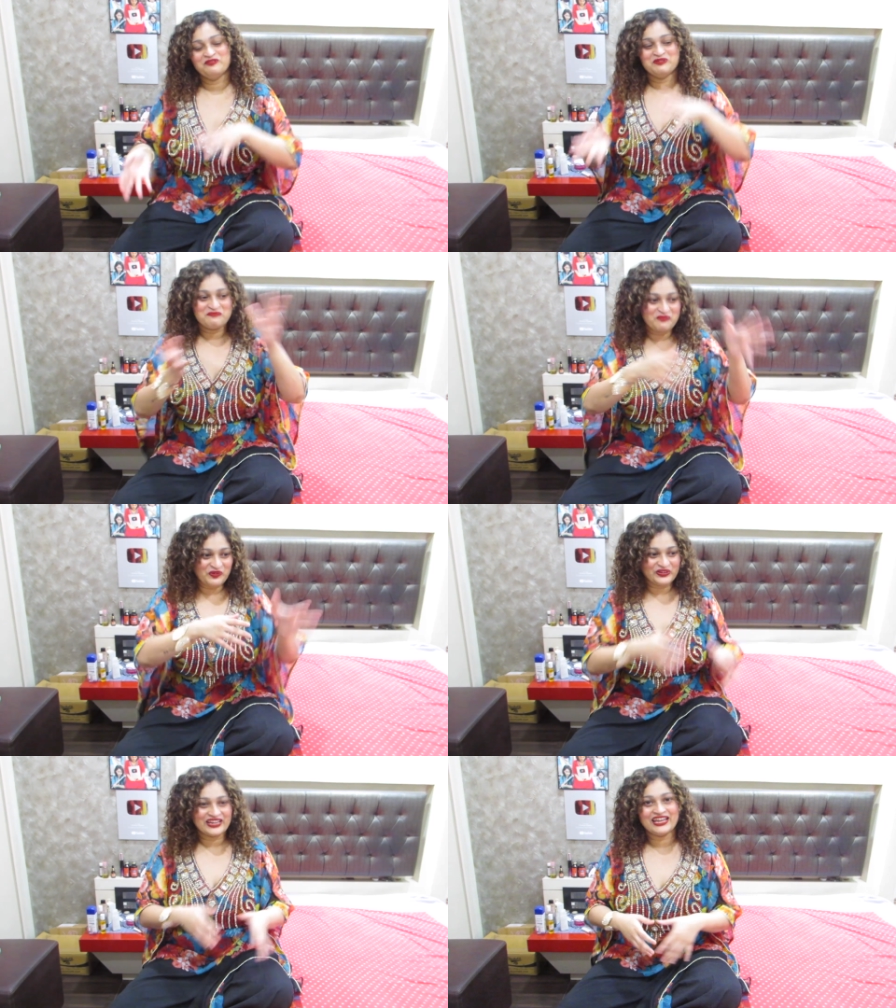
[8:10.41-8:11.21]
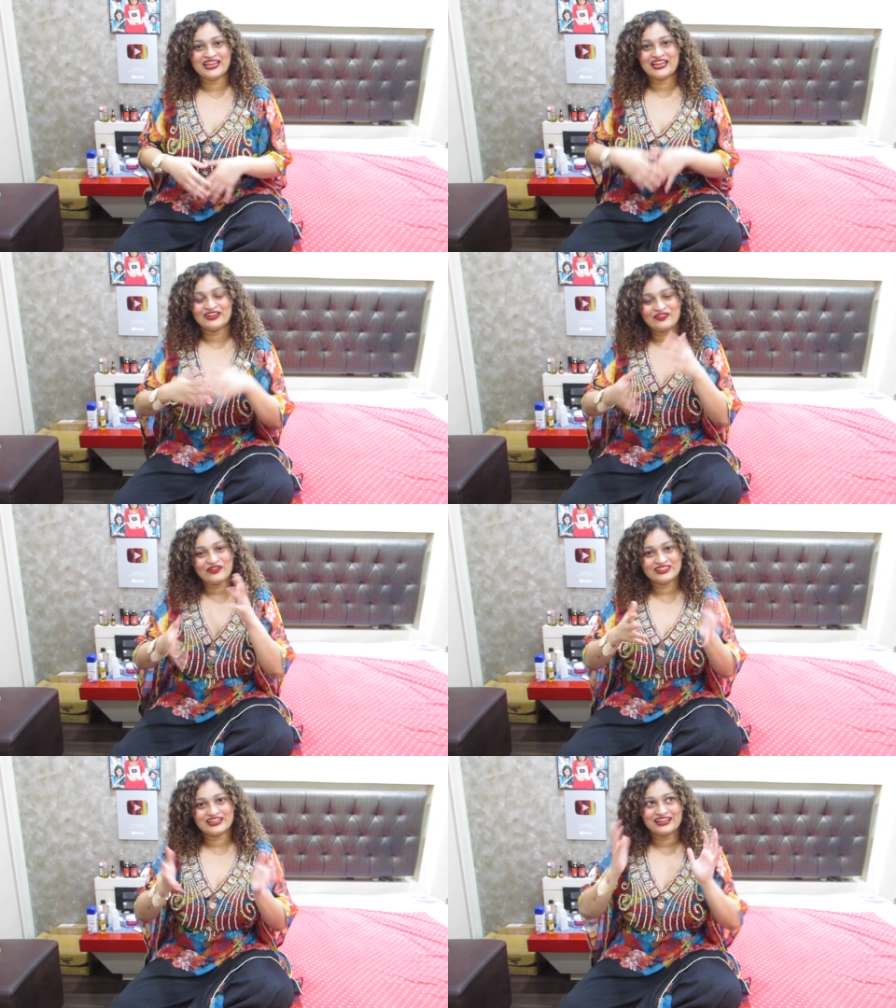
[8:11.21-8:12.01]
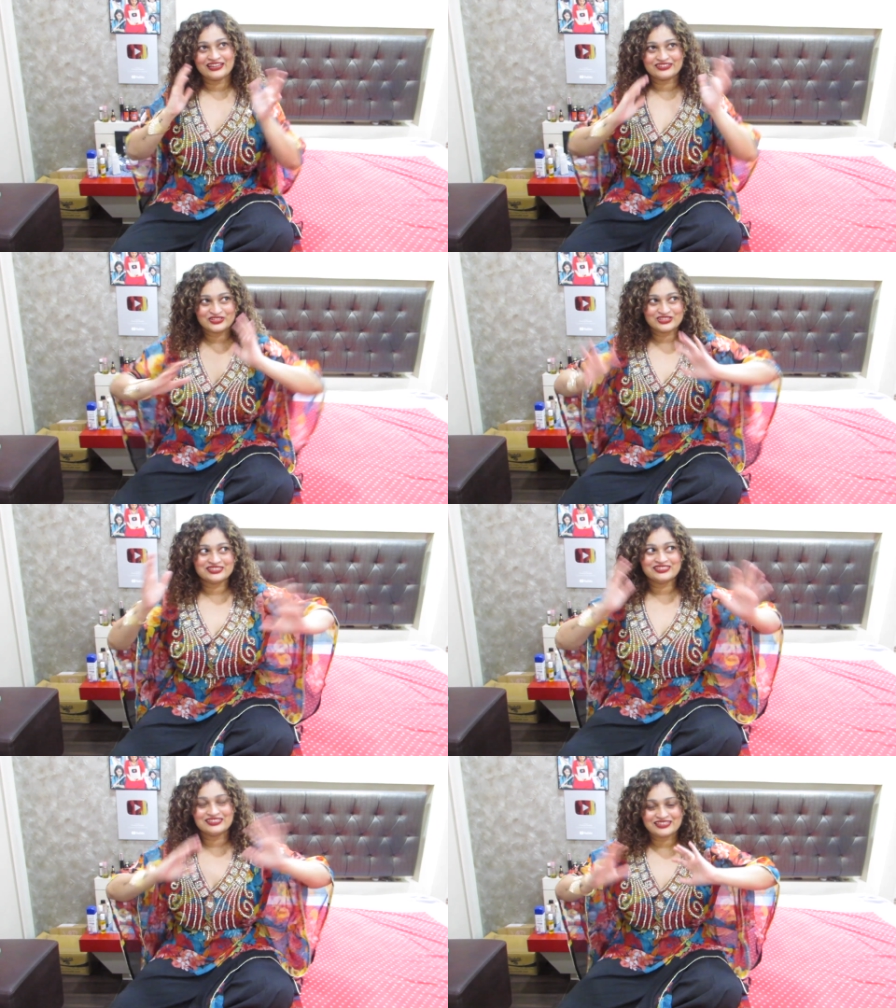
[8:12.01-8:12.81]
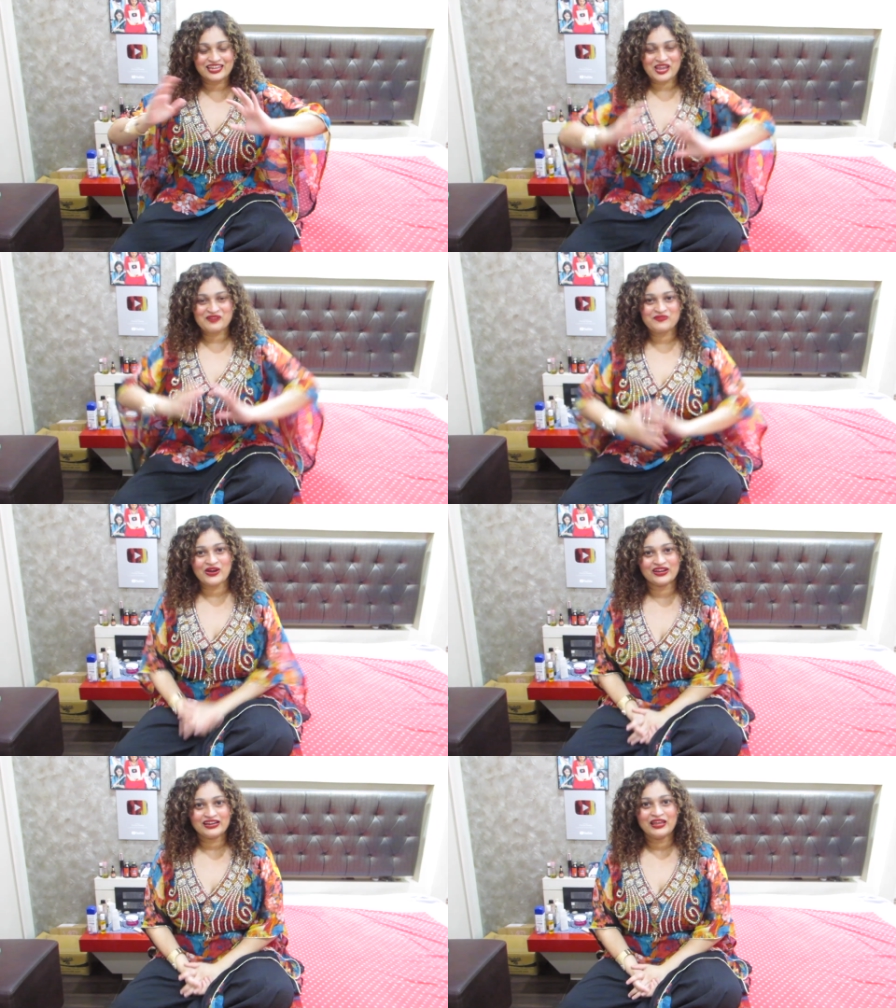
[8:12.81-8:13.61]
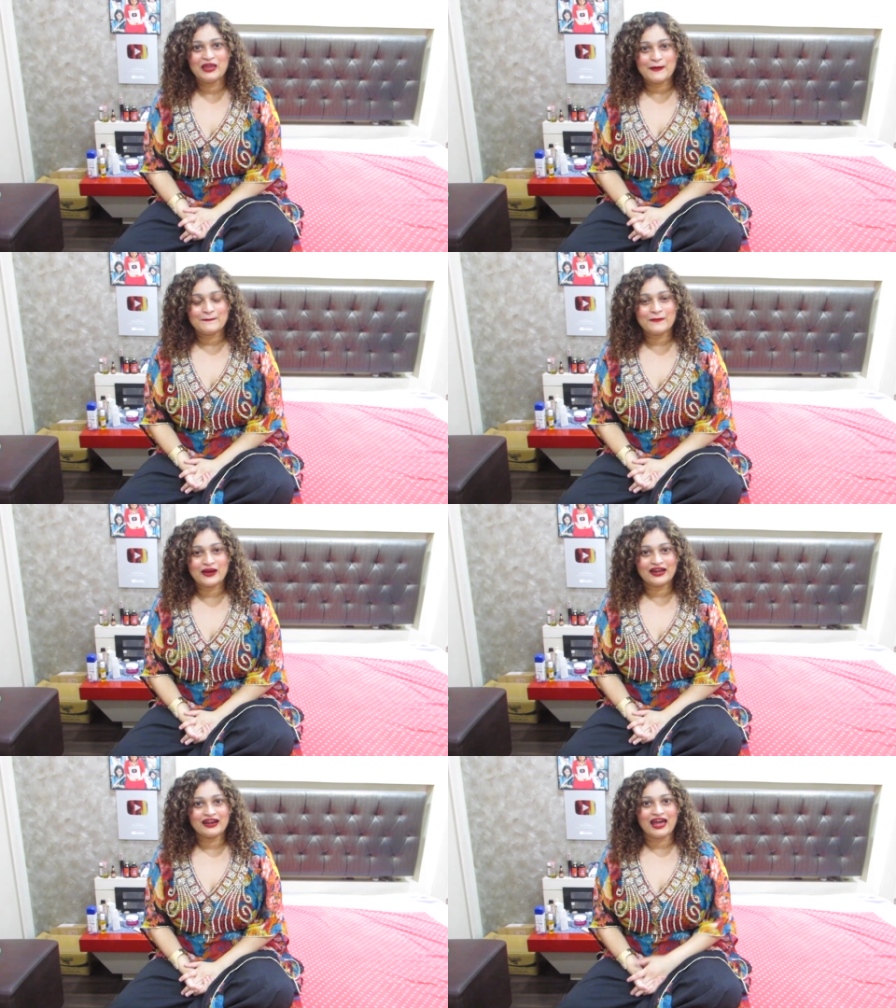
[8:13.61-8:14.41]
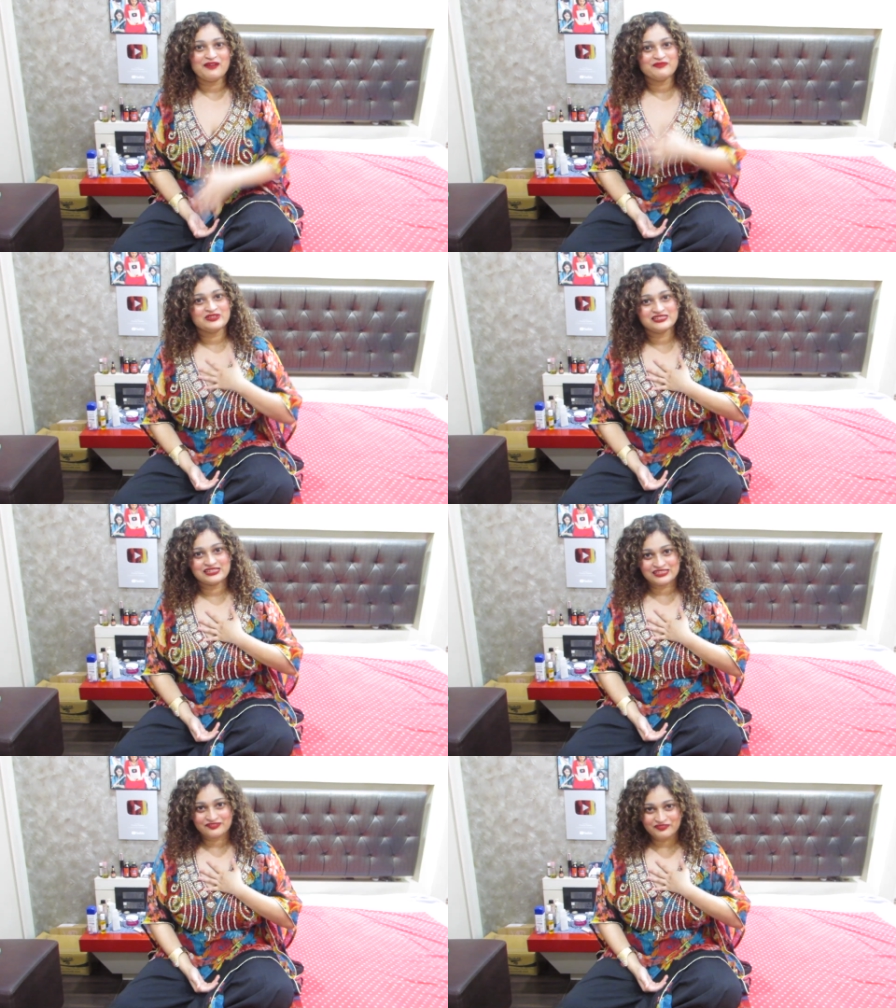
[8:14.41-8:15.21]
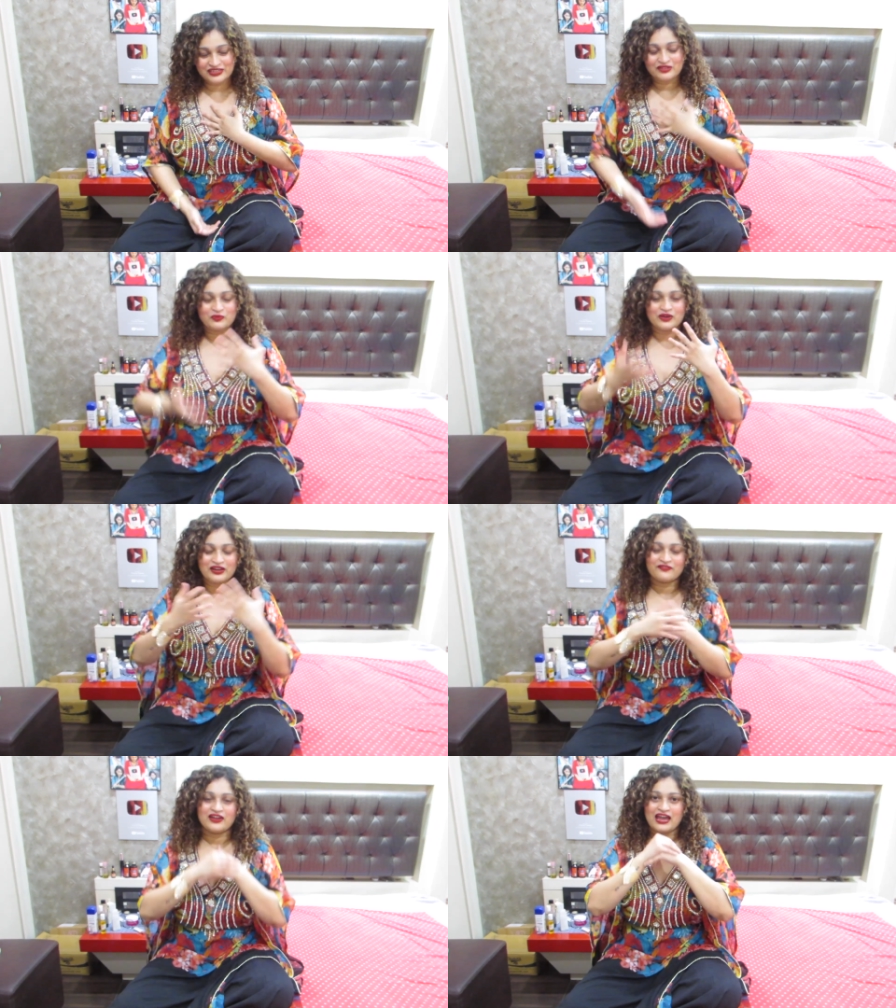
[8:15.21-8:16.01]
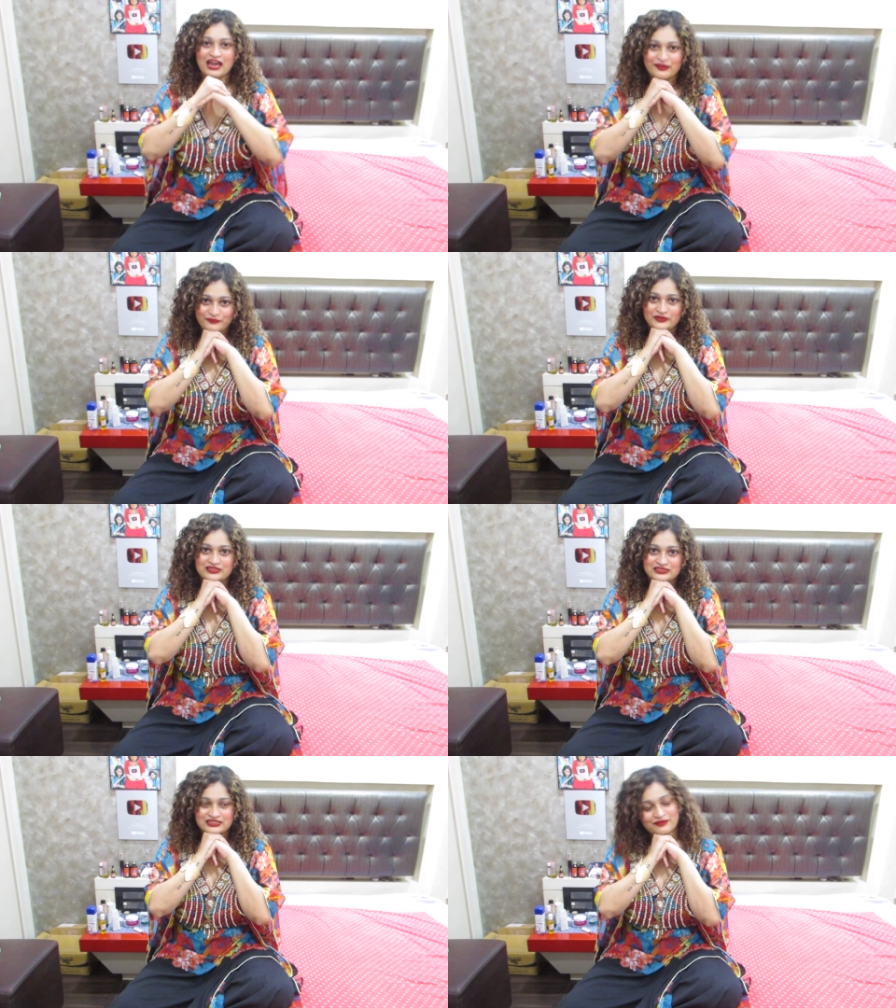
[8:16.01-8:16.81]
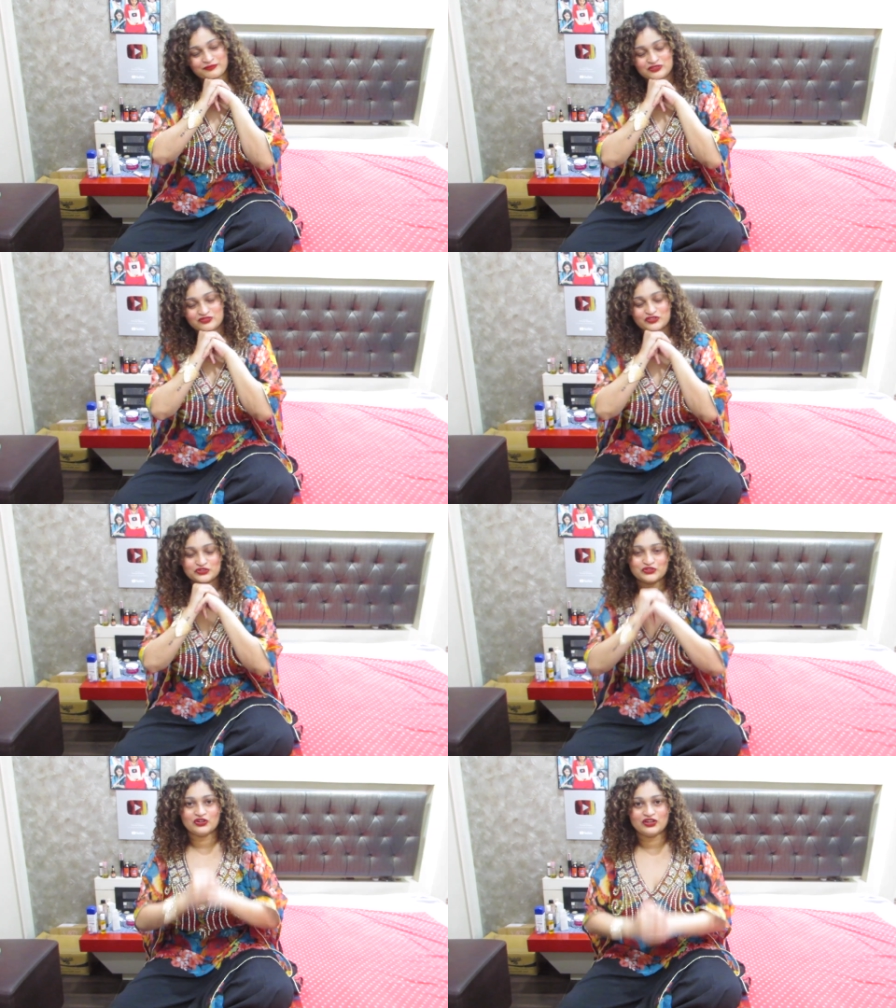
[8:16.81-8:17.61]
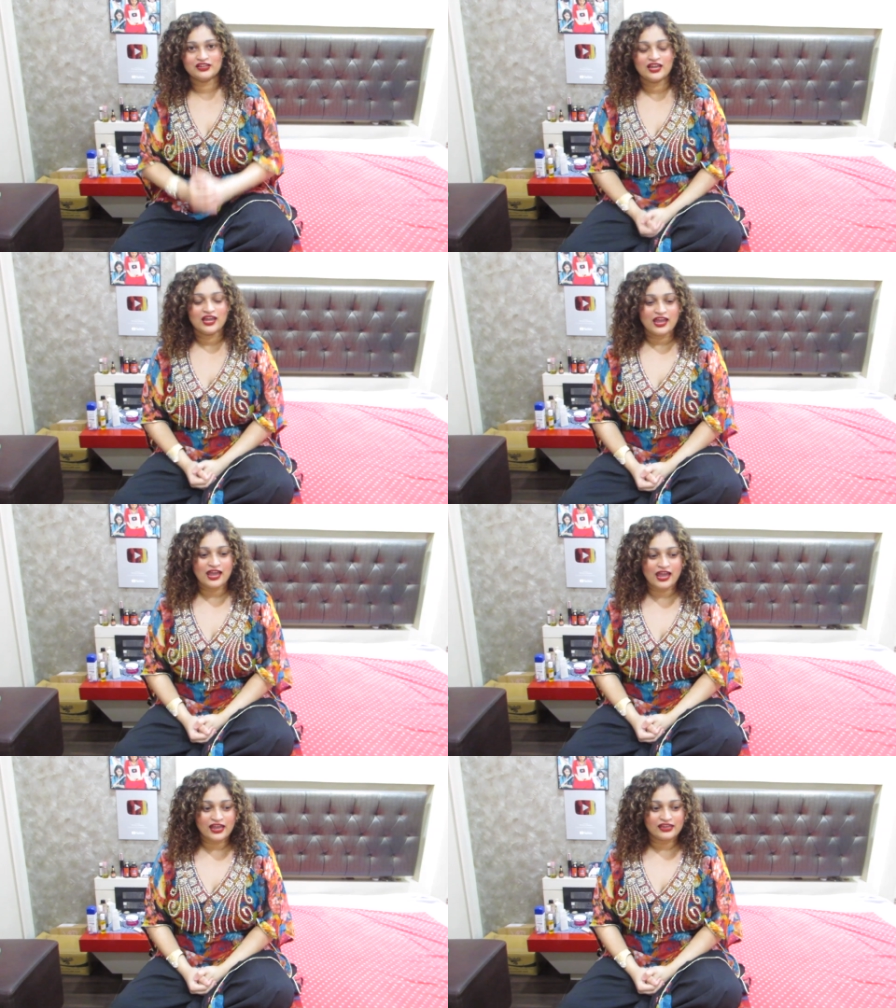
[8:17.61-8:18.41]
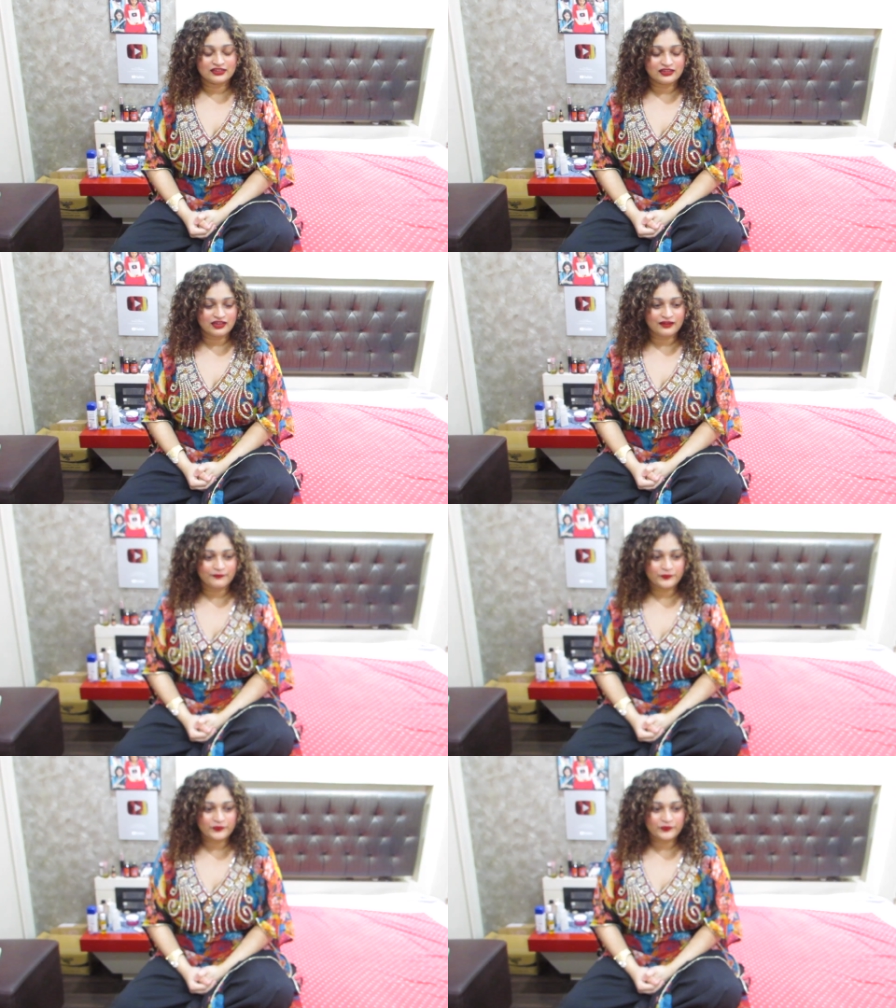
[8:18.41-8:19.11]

we'll be boarding and all that like she's still thinking about it but i personally feel whatever happens happens for the good and uh,